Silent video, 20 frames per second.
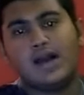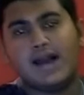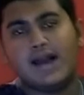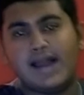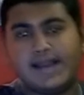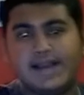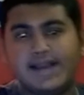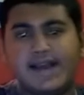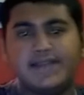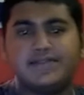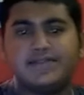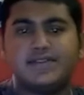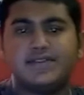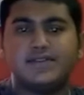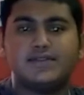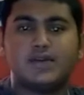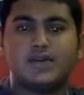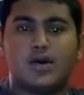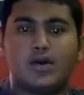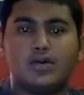Hi guys,
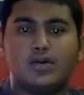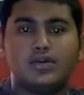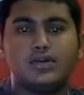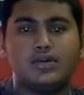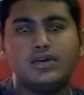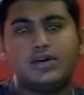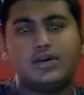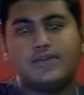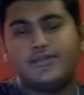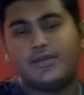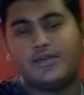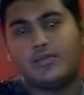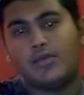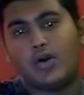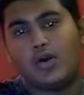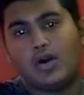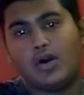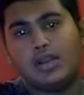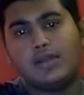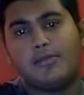this is Aubrey here from
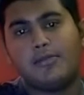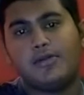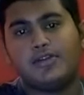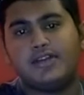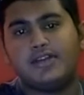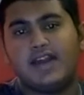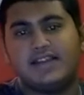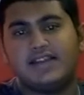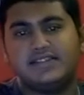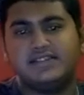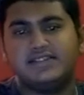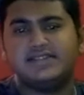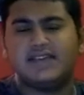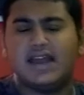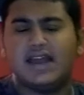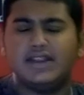All About Gadgets,